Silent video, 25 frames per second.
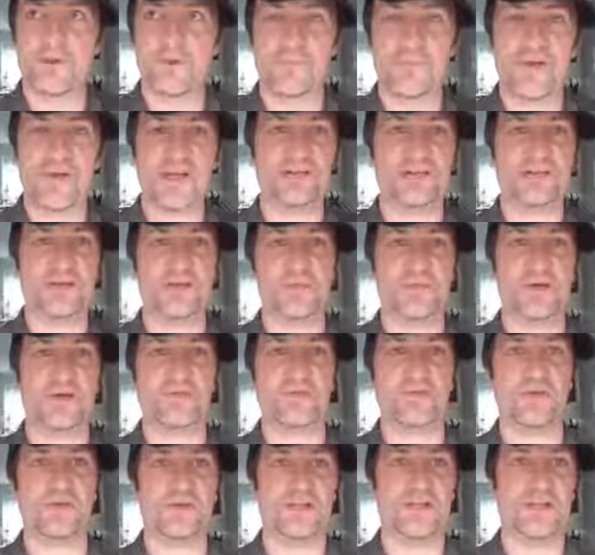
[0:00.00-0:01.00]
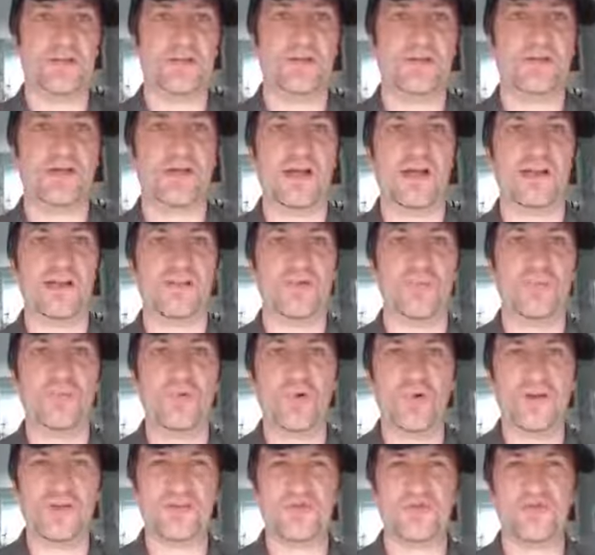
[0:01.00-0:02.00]
pestered him every day, and the
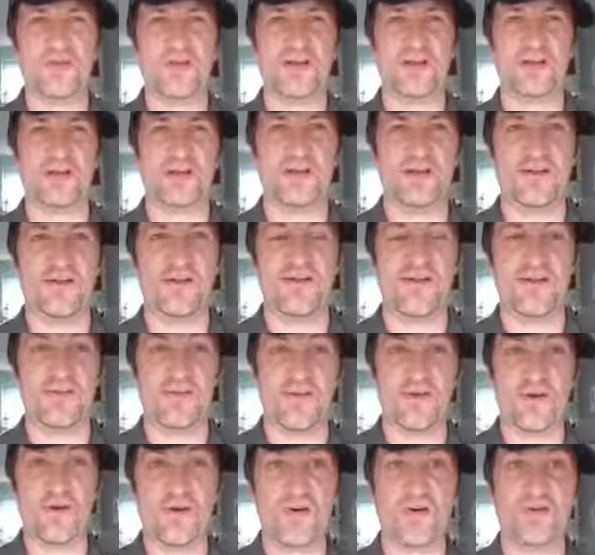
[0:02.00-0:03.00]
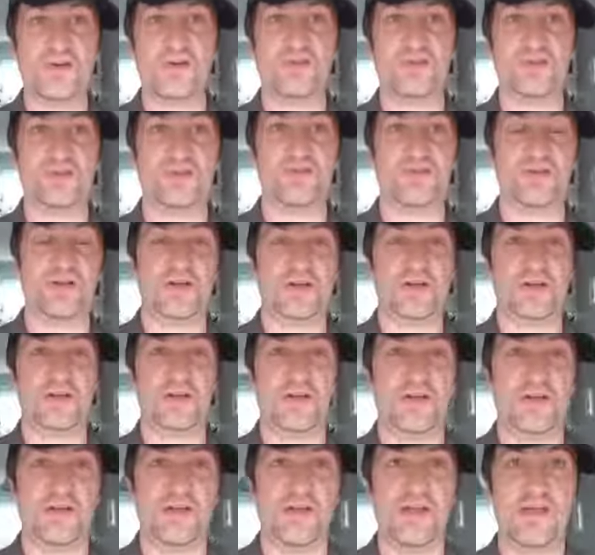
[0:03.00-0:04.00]
more I tried, the harder I
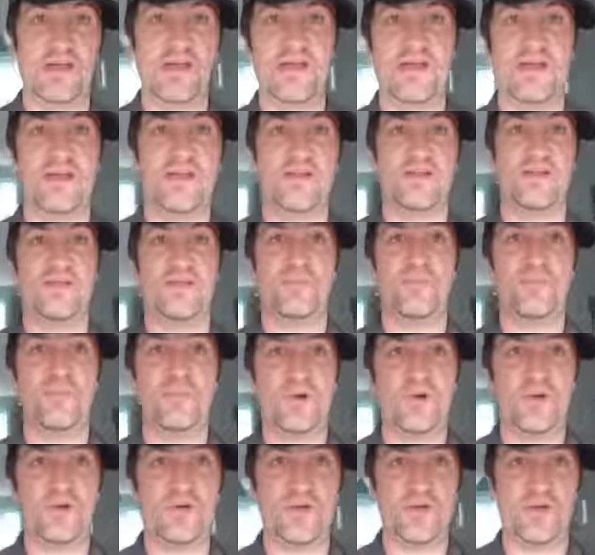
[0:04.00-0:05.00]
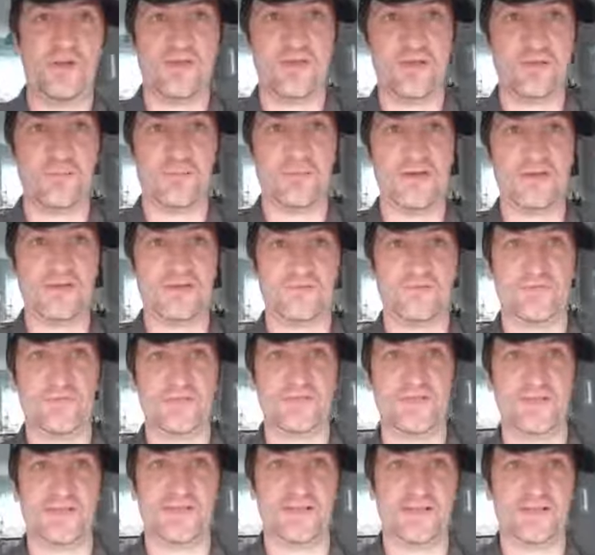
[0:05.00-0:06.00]
tried, the more that man's
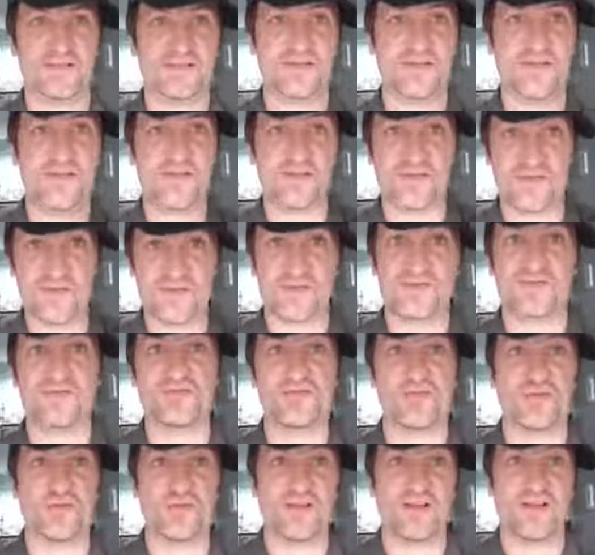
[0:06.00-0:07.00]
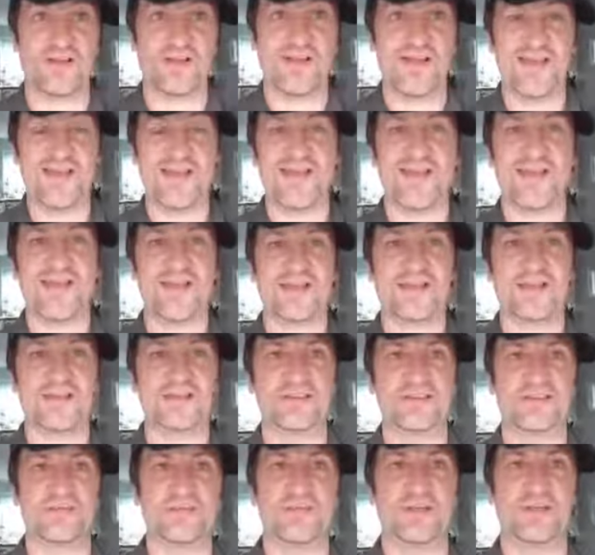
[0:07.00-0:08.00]
resilience got stronger
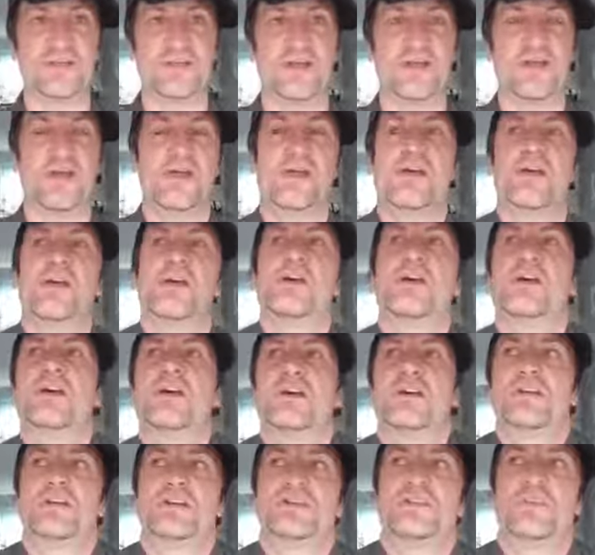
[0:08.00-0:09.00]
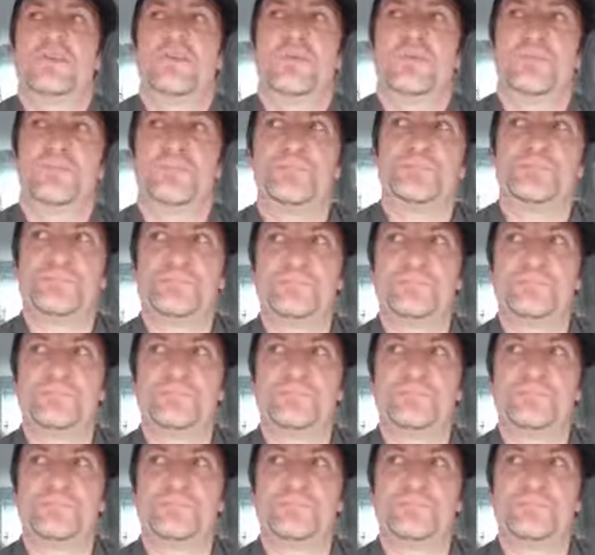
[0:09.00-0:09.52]
against me. So